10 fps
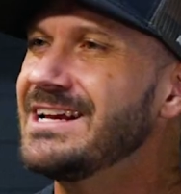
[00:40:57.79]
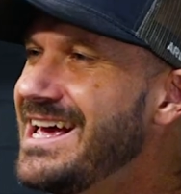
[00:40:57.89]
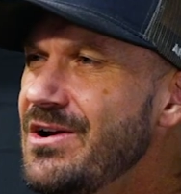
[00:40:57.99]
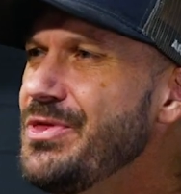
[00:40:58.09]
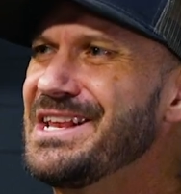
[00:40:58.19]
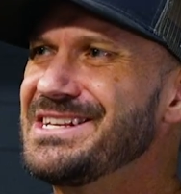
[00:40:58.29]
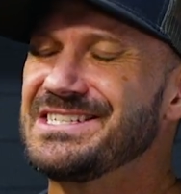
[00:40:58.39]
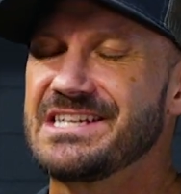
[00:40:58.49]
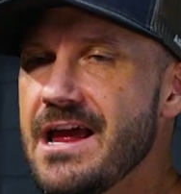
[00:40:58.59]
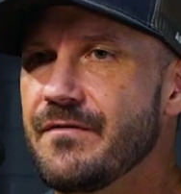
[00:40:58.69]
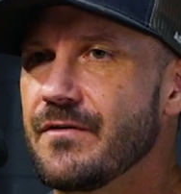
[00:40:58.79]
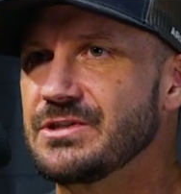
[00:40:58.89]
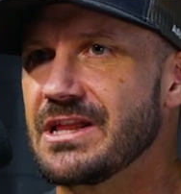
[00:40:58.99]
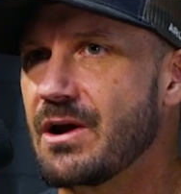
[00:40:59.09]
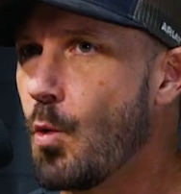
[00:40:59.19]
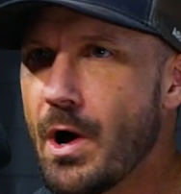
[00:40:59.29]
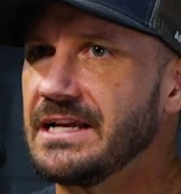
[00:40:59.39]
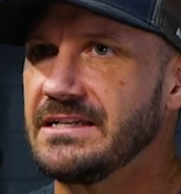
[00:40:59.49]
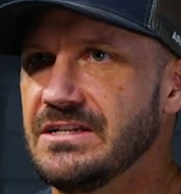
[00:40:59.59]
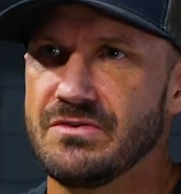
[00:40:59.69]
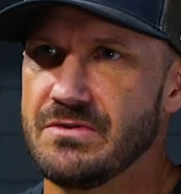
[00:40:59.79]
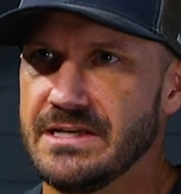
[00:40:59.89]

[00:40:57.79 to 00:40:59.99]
Because I don't think the design firms are like wanting to do